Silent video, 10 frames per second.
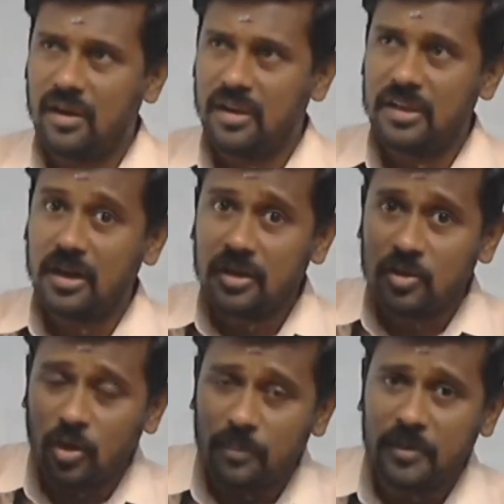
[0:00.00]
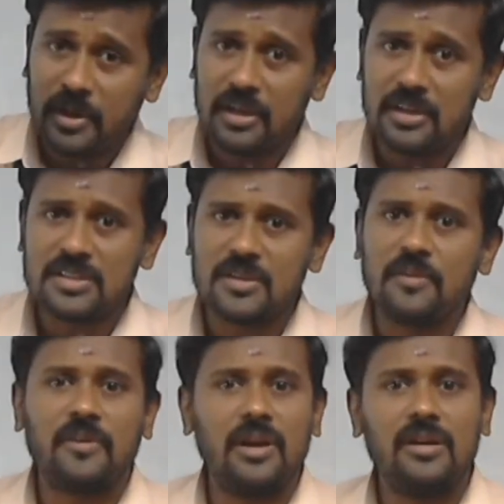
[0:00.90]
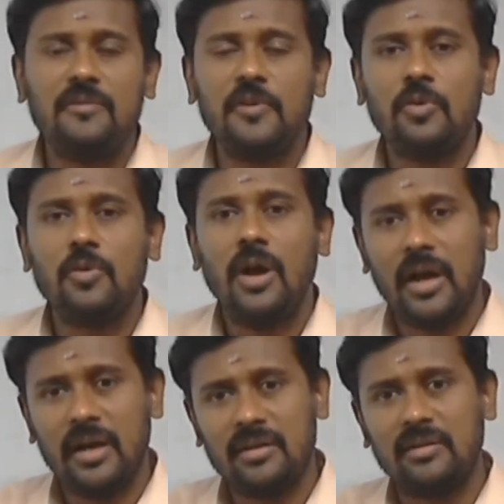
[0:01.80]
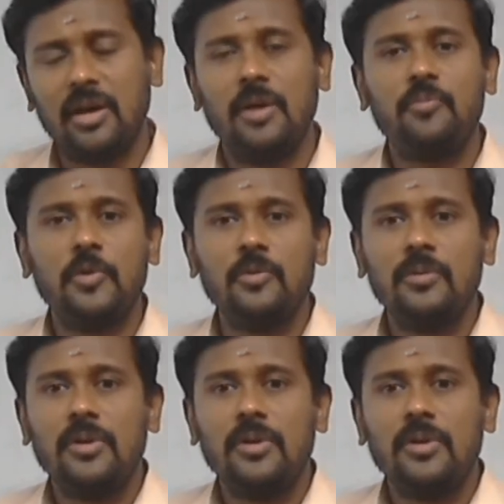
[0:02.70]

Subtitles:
in order to obtain its front view and top view,